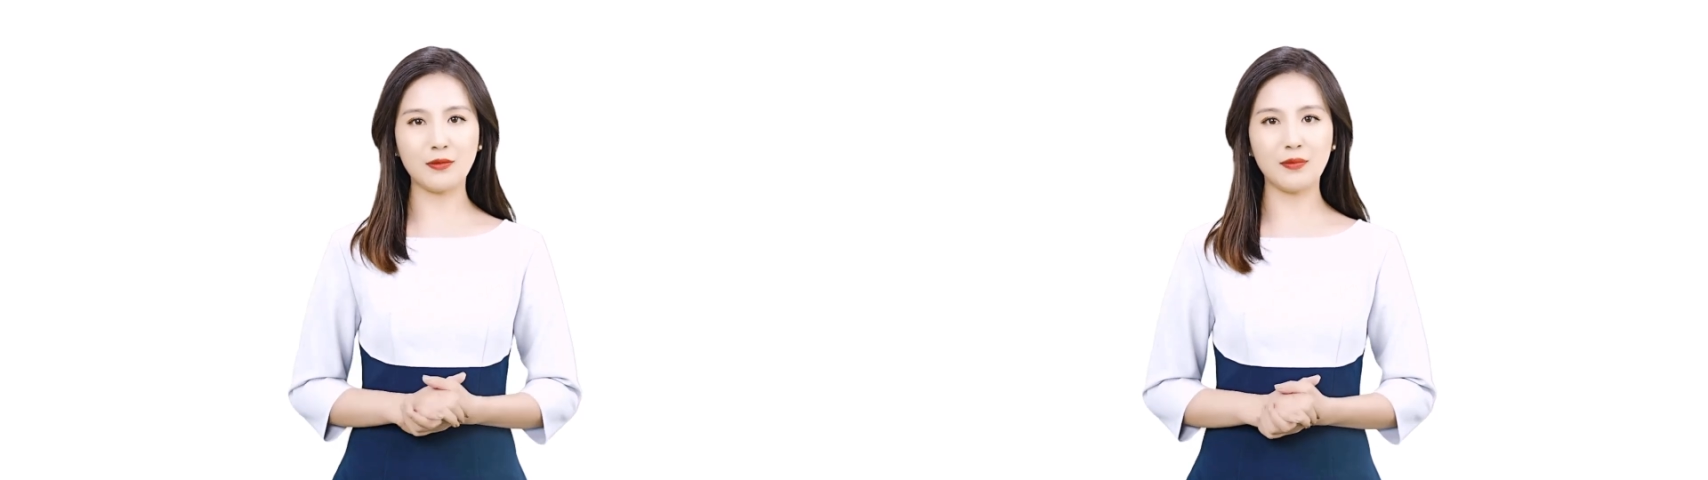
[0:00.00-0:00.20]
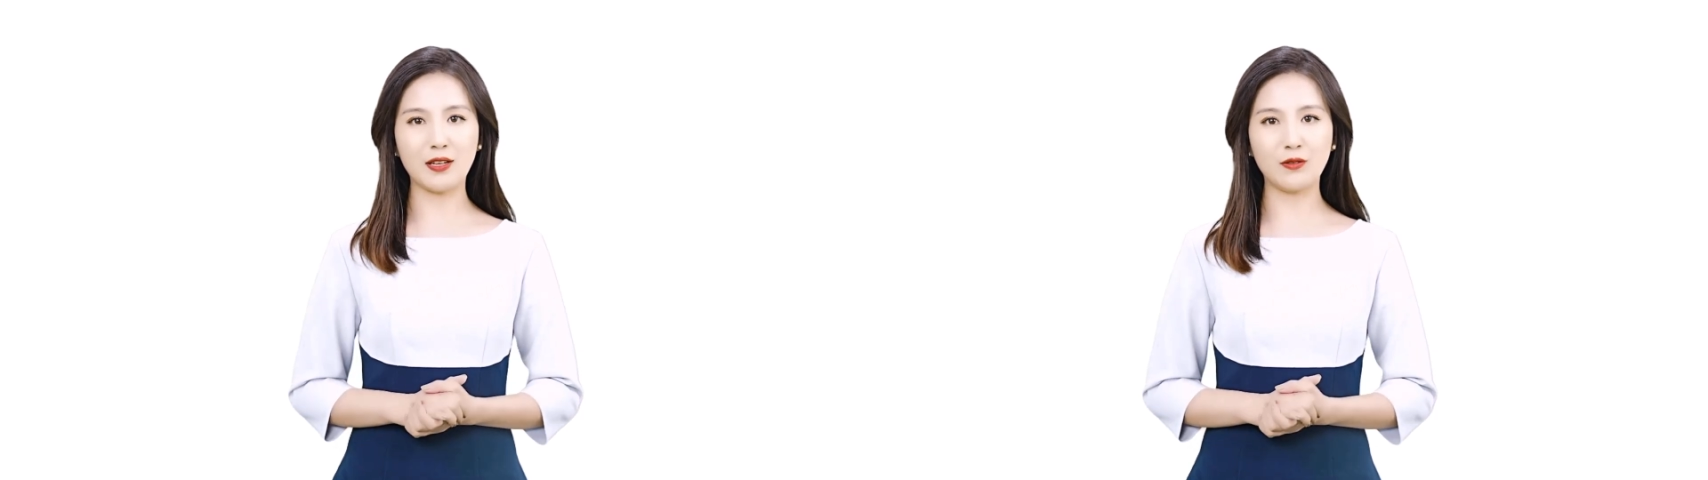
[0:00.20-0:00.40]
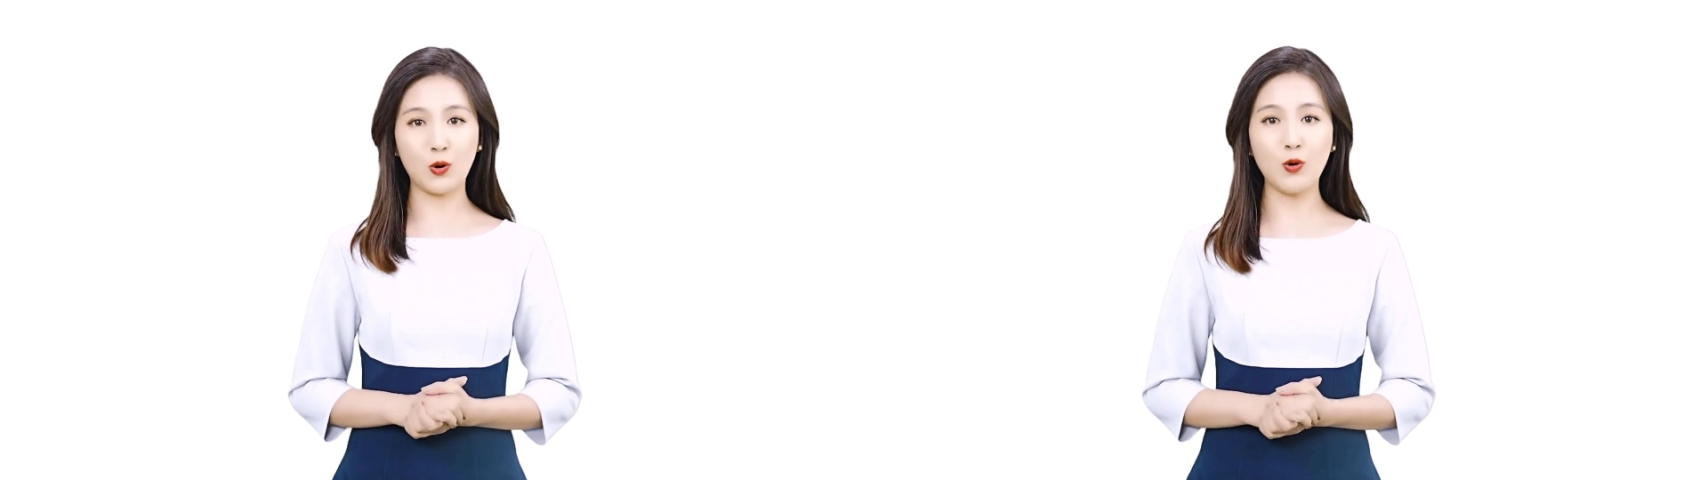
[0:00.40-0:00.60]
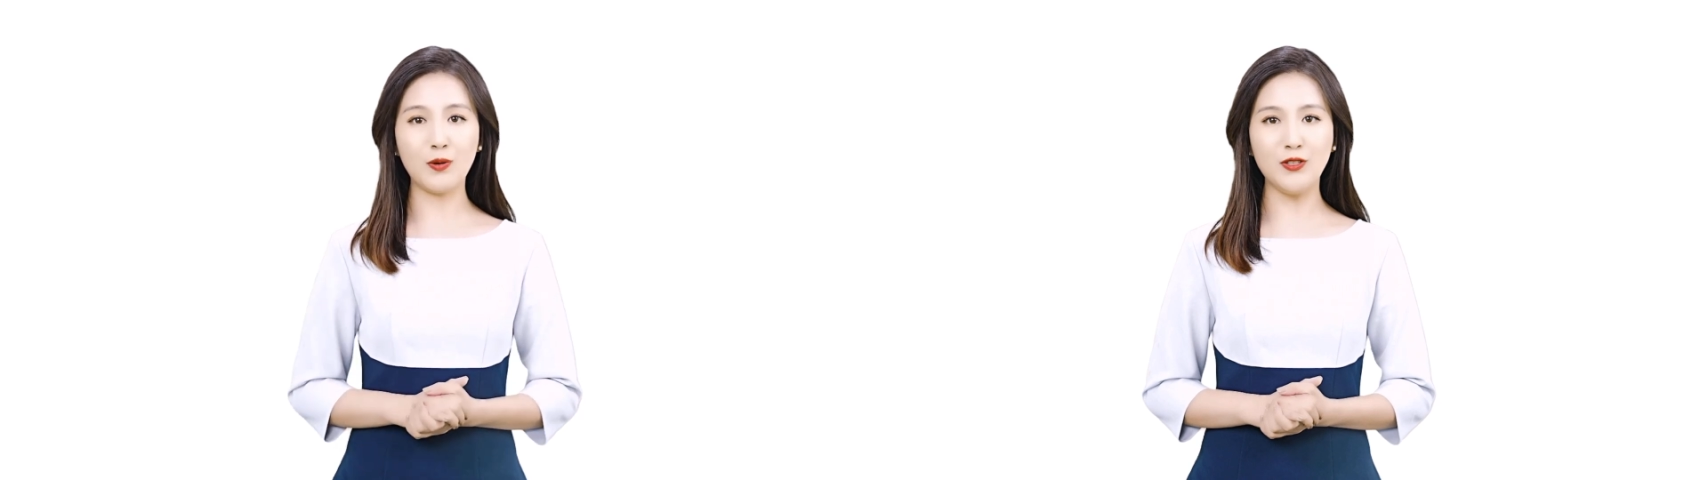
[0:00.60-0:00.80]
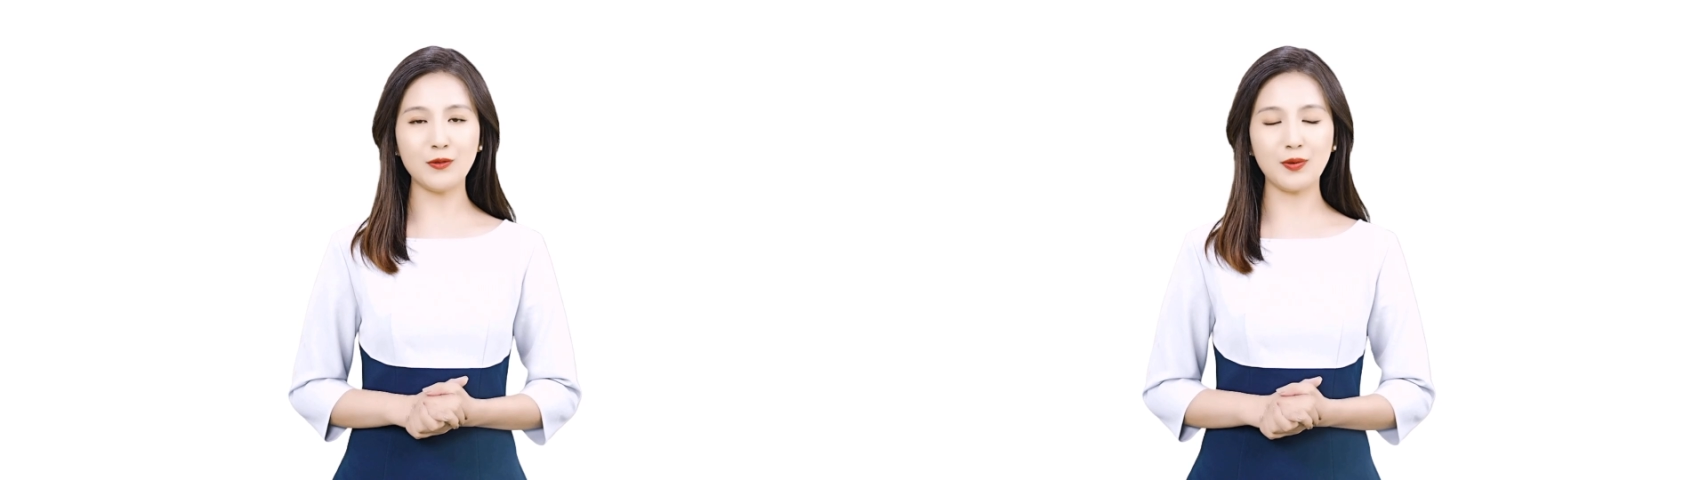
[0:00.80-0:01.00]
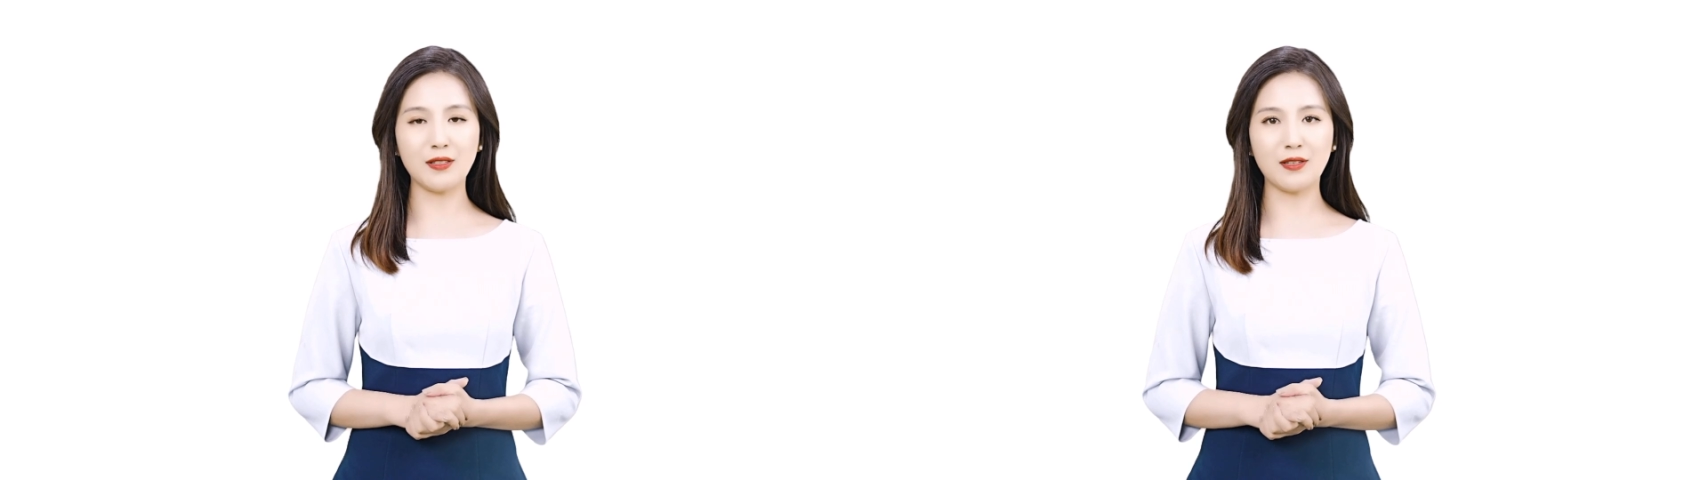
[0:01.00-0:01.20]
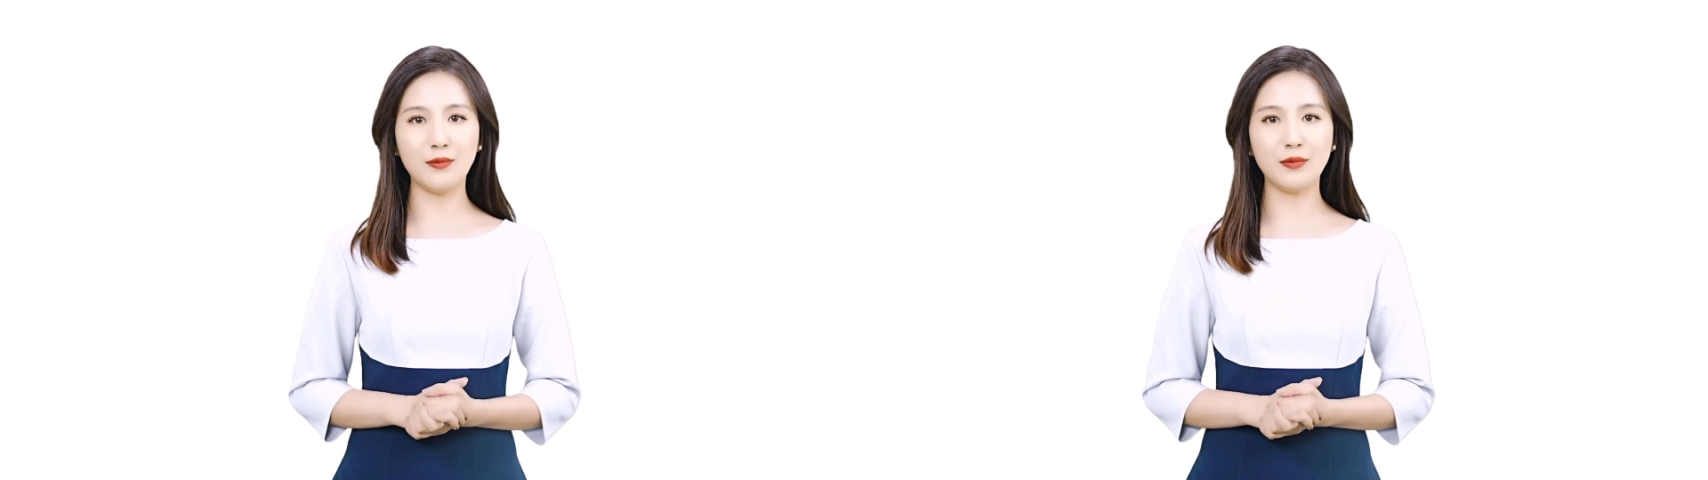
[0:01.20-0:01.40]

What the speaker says: at normal speed.